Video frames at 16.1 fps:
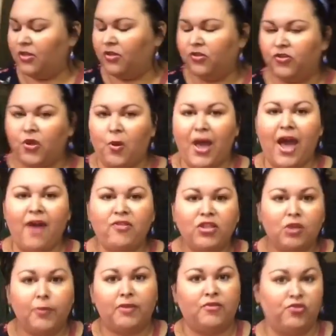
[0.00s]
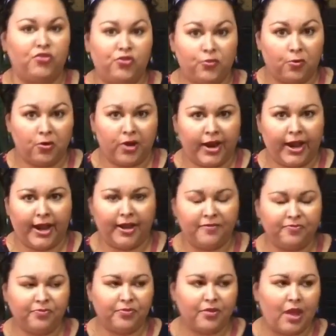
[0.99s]
So I have a little bit of a story.
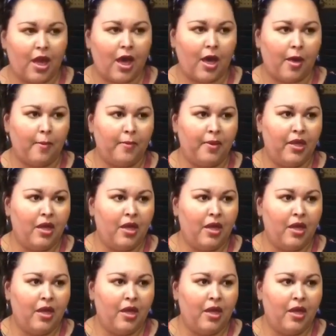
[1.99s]
A